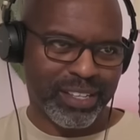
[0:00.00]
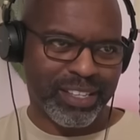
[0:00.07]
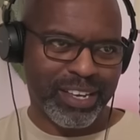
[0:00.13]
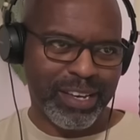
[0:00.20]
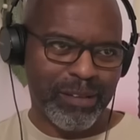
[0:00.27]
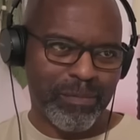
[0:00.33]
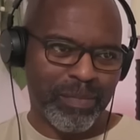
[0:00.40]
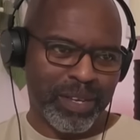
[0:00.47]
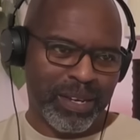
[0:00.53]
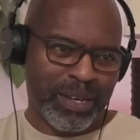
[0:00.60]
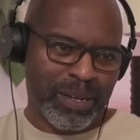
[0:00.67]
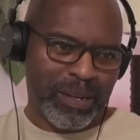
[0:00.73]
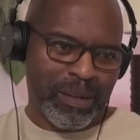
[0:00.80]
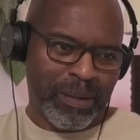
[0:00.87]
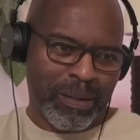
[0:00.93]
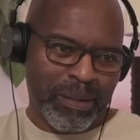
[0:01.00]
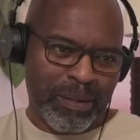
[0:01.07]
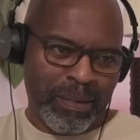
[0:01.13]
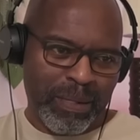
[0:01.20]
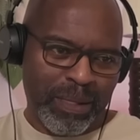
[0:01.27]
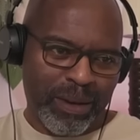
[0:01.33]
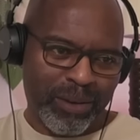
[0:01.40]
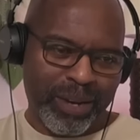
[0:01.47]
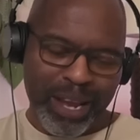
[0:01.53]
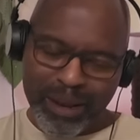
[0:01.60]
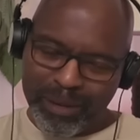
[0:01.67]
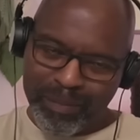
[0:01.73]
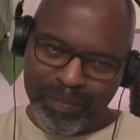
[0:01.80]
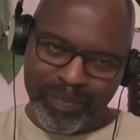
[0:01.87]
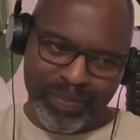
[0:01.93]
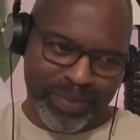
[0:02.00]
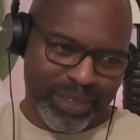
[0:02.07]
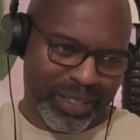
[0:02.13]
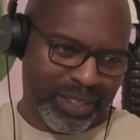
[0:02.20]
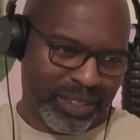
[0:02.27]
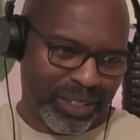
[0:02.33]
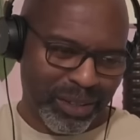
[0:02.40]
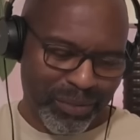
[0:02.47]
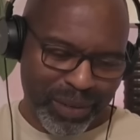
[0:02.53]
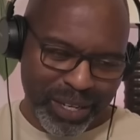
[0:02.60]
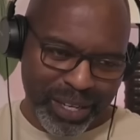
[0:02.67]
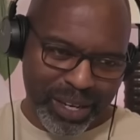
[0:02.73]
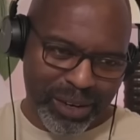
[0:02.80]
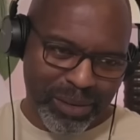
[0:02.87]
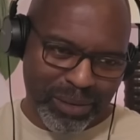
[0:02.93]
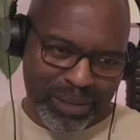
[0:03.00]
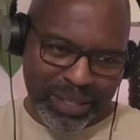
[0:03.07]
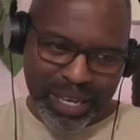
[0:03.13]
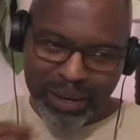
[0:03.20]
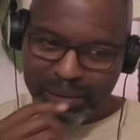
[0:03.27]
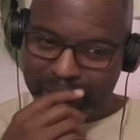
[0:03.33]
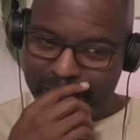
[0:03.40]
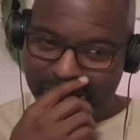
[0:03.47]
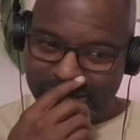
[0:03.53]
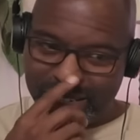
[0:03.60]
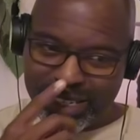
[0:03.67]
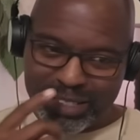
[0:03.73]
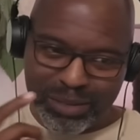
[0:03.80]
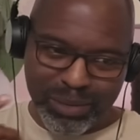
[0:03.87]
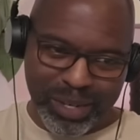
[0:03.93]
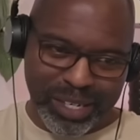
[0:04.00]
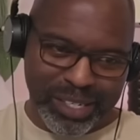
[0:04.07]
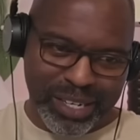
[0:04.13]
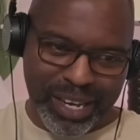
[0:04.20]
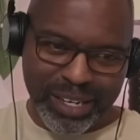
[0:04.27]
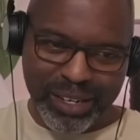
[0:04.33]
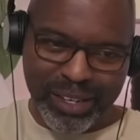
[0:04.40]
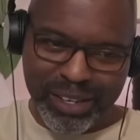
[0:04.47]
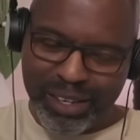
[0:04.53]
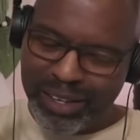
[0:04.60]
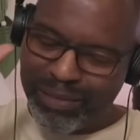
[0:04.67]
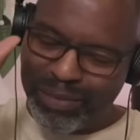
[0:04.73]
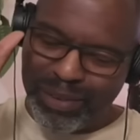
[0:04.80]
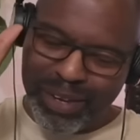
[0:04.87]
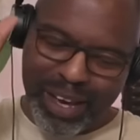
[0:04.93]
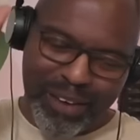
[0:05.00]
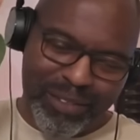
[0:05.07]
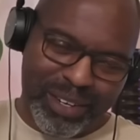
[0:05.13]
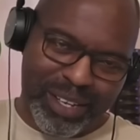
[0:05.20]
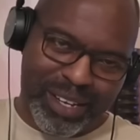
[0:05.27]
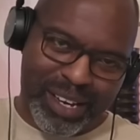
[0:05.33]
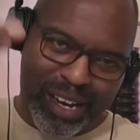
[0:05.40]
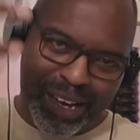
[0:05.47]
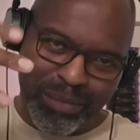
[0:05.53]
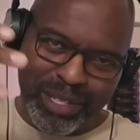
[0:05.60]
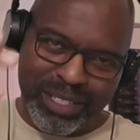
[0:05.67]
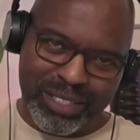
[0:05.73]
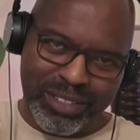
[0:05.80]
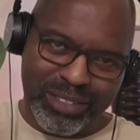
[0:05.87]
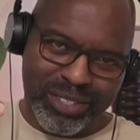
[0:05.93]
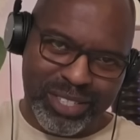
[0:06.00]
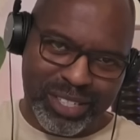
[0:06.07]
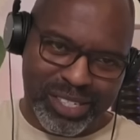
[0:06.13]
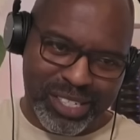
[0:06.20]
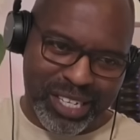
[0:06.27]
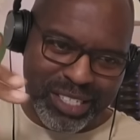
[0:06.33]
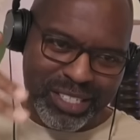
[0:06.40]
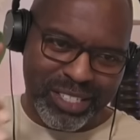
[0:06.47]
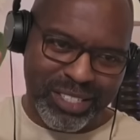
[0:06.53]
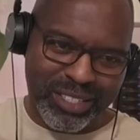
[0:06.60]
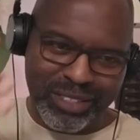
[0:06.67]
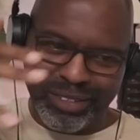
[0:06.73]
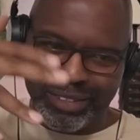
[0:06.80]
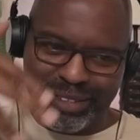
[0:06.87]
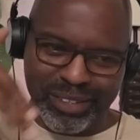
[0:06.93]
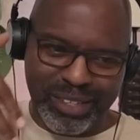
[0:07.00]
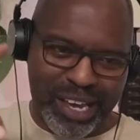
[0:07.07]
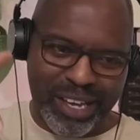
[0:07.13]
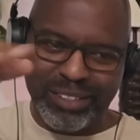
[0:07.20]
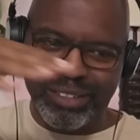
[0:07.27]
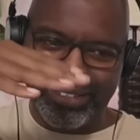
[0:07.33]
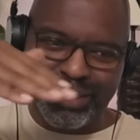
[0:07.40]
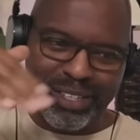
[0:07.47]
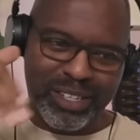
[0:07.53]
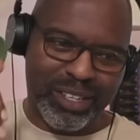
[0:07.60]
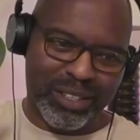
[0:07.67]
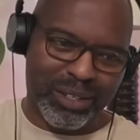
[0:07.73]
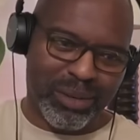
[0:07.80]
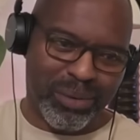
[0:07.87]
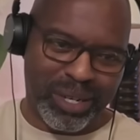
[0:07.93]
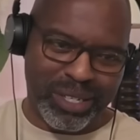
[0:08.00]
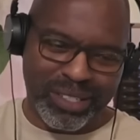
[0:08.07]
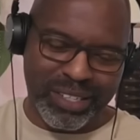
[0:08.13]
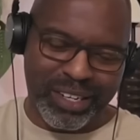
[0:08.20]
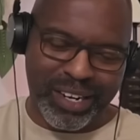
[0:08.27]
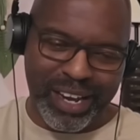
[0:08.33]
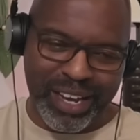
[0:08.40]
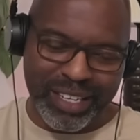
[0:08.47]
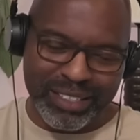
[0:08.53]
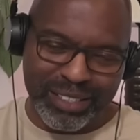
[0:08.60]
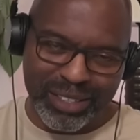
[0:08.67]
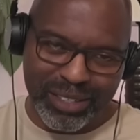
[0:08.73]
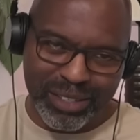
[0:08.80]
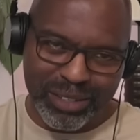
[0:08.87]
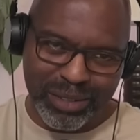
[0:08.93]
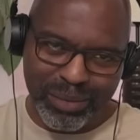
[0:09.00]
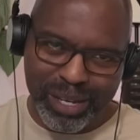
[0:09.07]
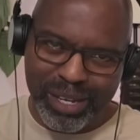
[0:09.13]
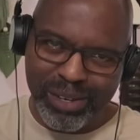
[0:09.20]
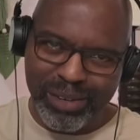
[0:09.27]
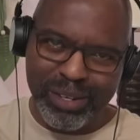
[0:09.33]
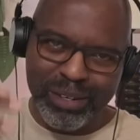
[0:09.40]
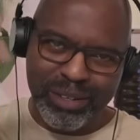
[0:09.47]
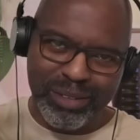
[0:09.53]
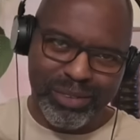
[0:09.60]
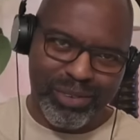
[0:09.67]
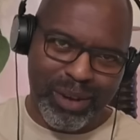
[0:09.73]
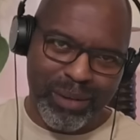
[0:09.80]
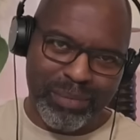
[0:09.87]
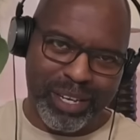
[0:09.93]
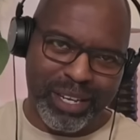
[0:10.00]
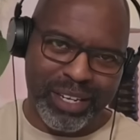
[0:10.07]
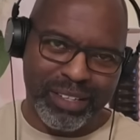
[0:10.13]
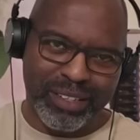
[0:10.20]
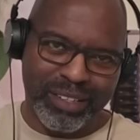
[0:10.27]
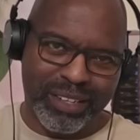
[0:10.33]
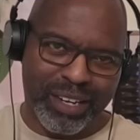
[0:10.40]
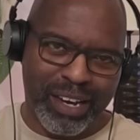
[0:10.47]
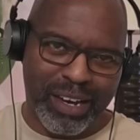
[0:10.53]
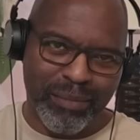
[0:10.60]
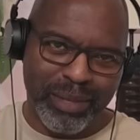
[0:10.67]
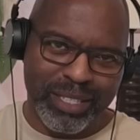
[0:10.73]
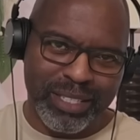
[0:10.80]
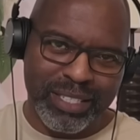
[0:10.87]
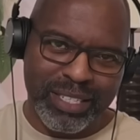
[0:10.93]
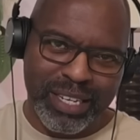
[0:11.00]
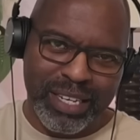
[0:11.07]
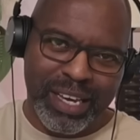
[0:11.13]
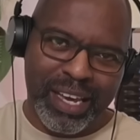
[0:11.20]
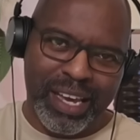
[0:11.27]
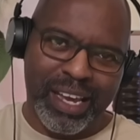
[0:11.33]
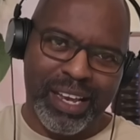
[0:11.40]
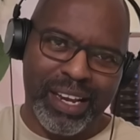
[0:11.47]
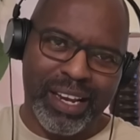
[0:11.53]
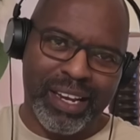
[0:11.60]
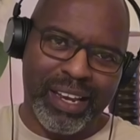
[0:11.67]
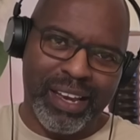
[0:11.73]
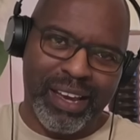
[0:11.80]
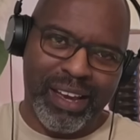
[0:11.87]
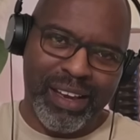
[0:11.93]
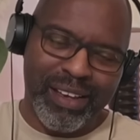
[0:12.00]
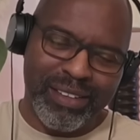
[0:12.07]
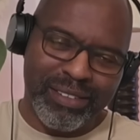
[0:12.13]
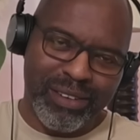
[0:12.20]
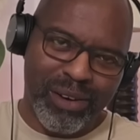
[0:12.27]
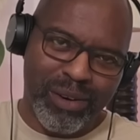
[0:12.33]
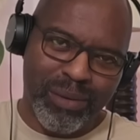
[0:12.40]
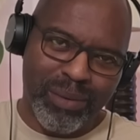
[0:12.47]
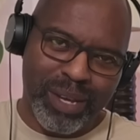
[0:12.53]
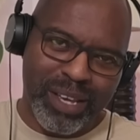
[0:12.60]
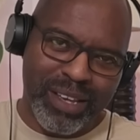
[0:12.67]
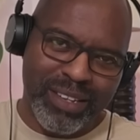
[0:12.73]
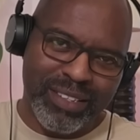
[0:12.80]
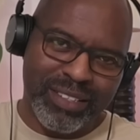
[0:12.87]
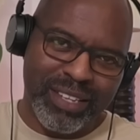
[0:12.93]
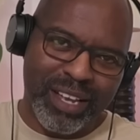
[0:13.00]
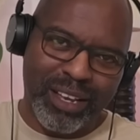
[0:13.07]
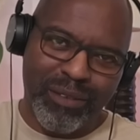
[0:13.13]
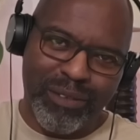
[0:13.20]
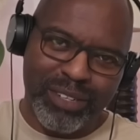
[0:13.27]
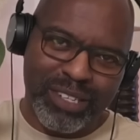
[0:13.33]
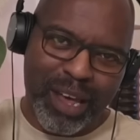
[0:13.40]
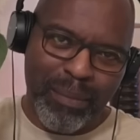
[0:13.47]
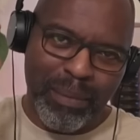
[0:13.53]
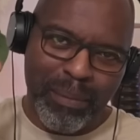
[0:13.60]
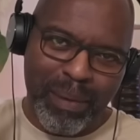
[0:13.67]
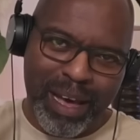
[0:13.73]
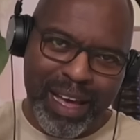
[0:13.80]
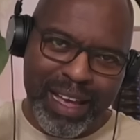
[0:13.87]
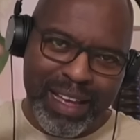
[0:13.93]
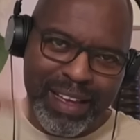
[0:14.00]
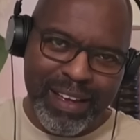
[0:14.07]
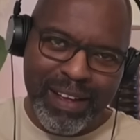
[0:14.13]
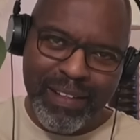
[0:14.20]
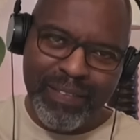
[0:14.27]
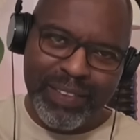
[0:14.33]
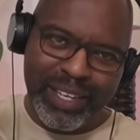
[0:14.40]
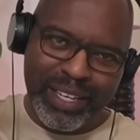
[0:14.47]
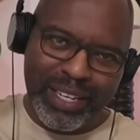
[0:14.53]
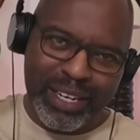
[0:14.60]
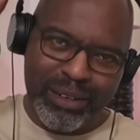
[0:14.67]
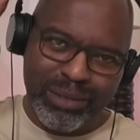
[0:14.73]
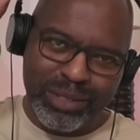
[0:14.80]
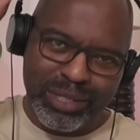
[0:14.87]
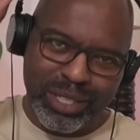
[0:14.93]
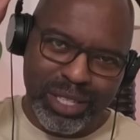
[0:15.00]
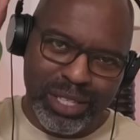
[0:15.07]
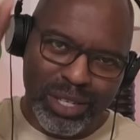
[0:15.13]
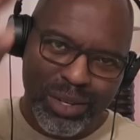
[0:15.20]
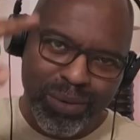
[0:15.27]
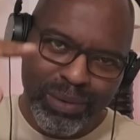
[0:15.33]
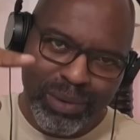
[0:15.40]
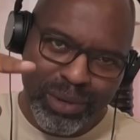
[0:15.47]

that. Okay. Good video. Glad we got a chance to watch that. If you have any comments or suggestions or answer to any of the questions that I asked along the way, go ahead and drop that into the comments. And as always, thank you for stopping by, and I will see you